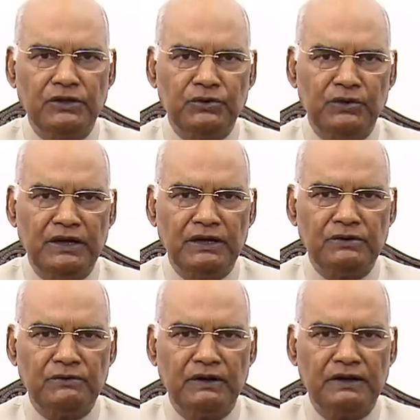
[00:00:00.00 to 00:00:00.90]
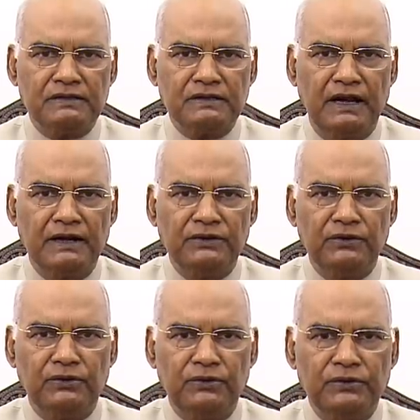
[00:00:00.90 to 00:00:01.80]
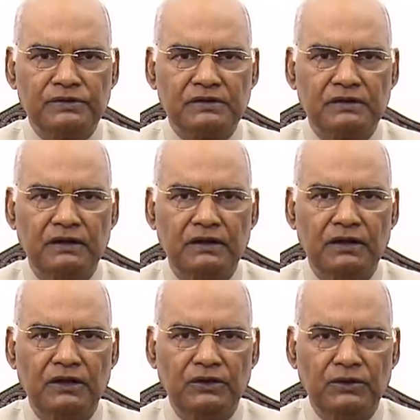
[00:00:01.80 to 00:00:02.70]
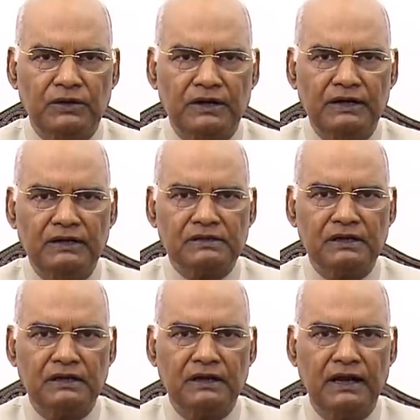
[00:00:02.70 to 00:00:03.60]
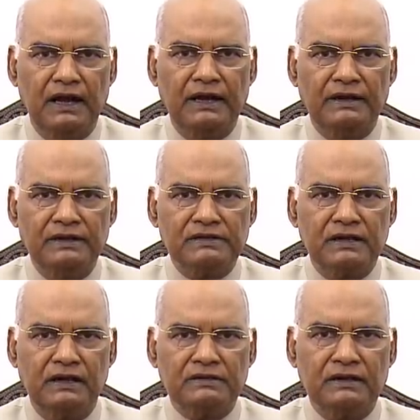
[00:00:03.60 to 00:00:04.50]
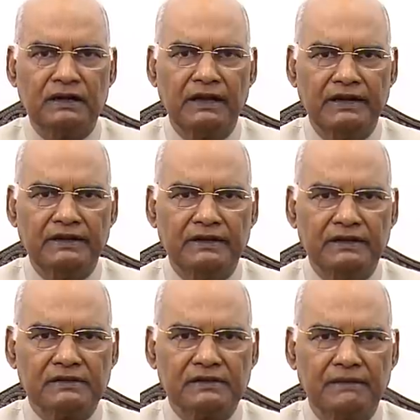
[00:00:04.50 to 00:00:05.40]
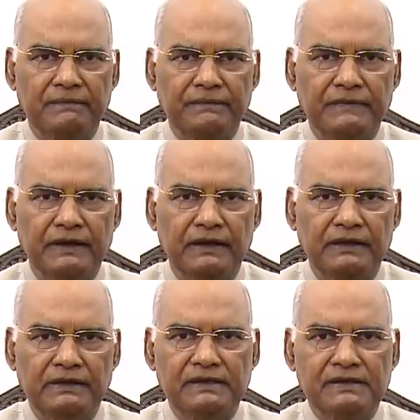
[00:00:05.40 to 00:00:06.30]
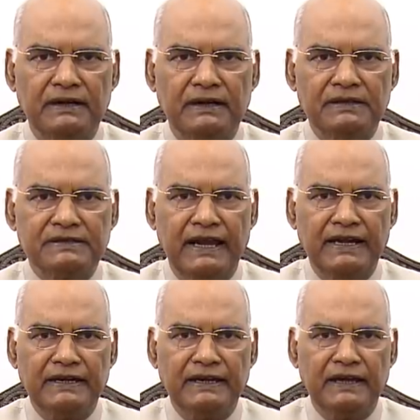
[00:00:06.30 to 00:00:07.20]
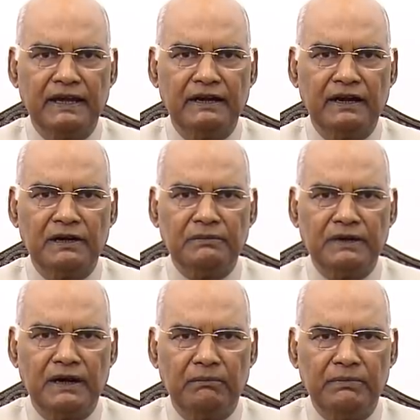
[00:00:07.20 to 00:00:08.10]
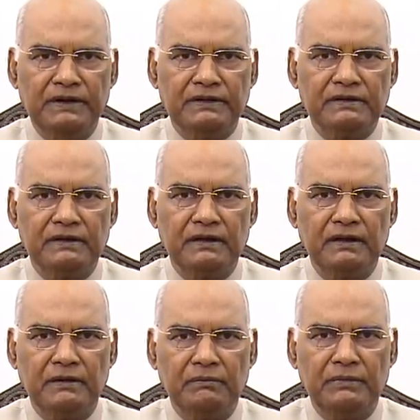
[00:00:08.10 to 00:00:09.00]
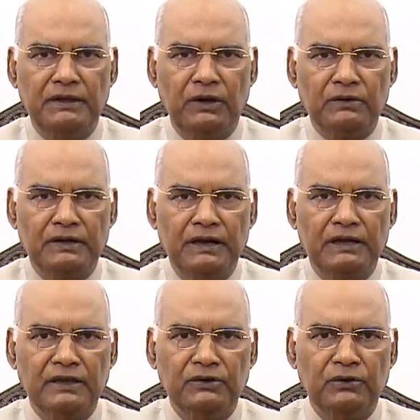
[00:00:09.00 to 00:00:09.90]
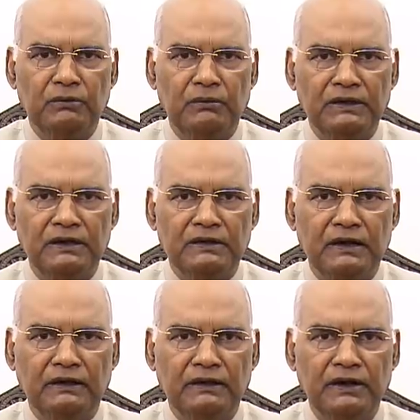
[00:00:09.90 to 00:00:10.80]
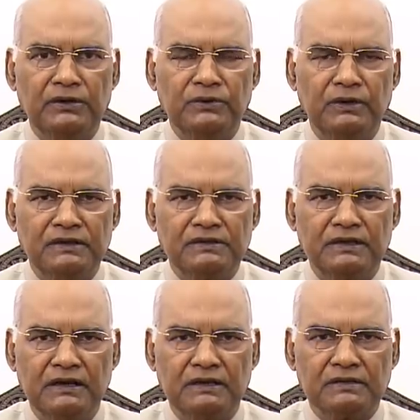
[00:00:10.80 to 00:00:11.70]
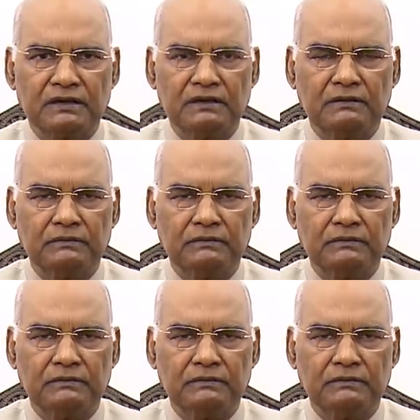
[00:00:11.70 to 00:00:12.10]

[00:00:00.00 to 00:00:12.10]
you need to understand your roots, your tradition, and rich cultural heritage. This understanding cannot be complete without taking your mother tongue into consideration.